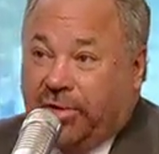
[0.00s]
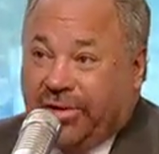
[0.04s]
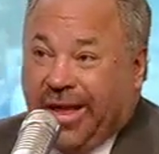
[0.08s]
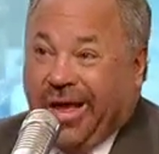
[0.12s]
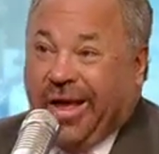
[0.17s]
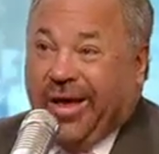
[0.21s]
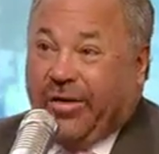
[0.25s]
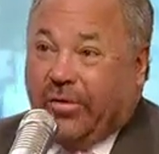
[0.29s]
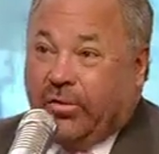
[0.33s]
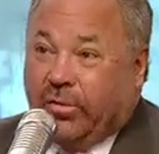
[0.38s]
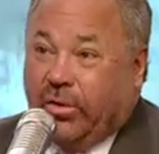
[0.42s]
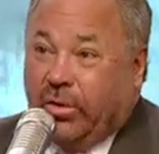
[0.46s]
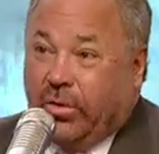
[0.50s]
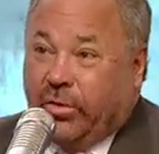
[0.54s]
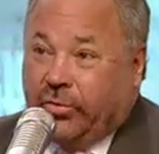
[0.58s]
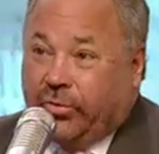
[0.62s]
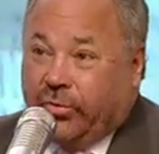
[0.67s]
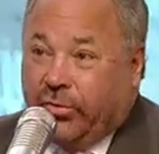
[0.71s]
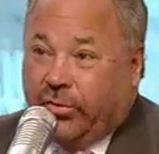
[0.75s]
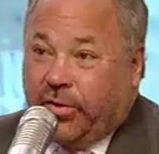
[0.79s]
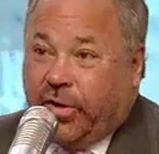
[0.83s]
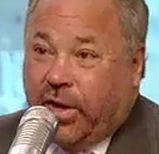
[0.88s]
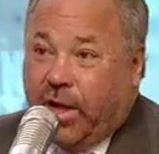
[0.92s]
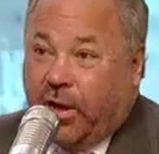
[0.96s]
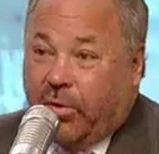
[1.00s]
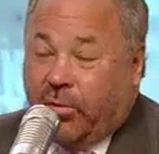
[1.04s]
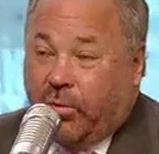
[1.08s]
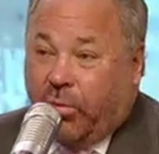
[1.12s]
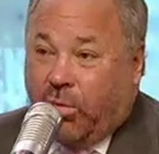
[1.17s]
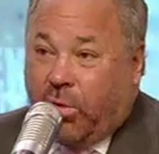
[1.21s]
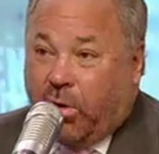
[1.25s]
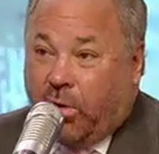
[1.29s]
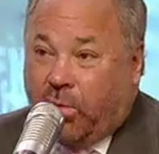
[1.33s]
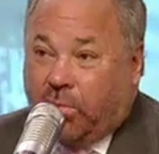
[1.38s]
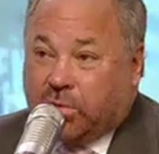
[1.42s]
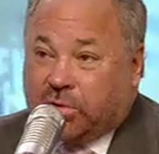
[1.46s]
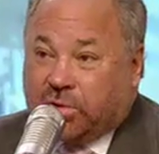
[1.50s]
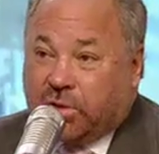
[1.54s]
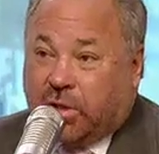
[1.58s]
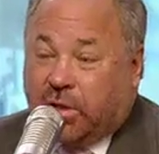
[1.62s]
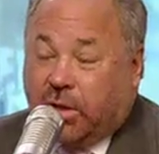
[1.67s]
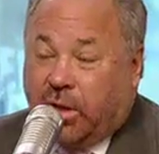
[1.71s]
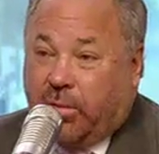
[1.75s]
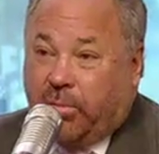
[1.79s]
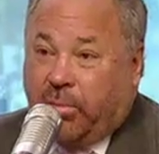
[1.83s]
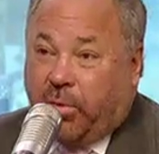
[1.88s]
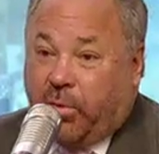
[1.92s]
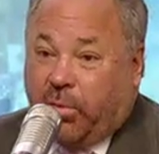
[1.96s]
down during that war. It was the
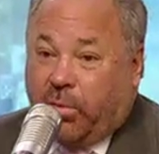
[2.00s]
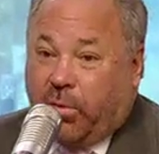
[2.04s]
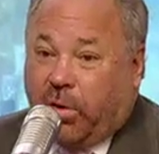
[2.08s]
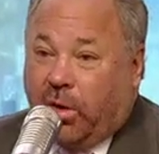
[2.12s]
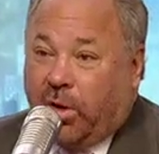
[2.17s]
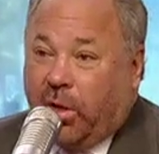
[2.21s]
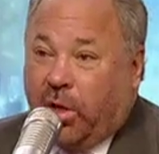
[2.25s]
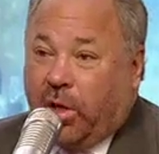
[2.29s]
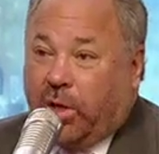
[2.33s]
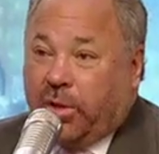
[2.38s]
Colombo War.